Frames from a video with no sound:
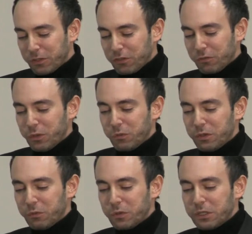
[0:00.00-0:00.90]
because when
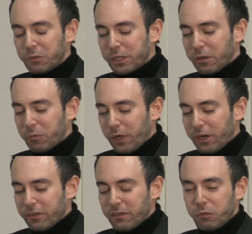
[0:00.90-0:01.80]
we
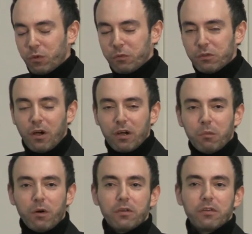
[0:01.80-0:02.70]
compare, and when we talk
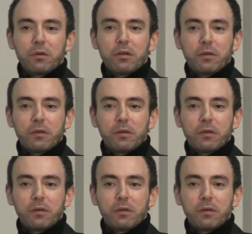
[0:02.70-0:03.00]
about